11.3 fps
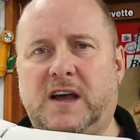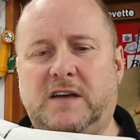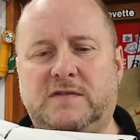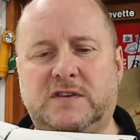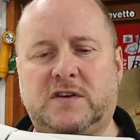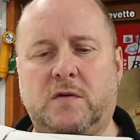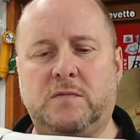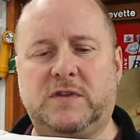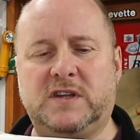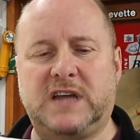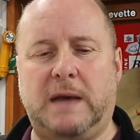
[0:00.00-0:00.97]
I've gone
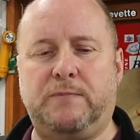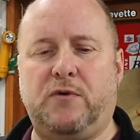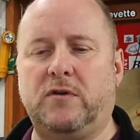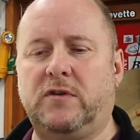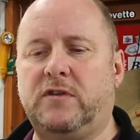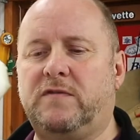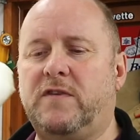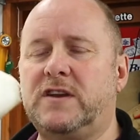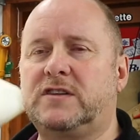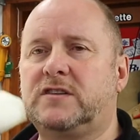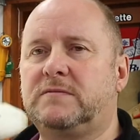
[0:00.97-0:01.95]
with the Depron on the
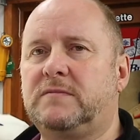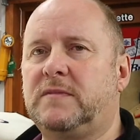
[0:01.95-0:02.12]
front,